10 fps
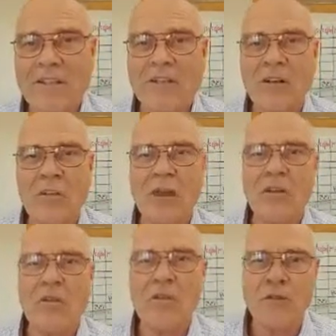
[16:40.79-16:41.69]
This is going to be
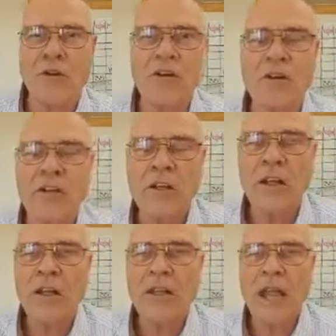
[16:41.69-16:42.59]
our 3rd
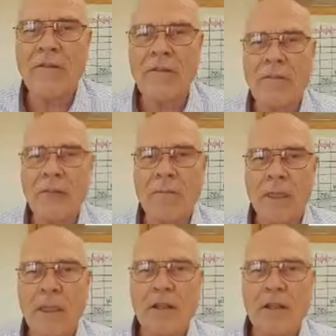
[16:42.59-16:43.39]
live event.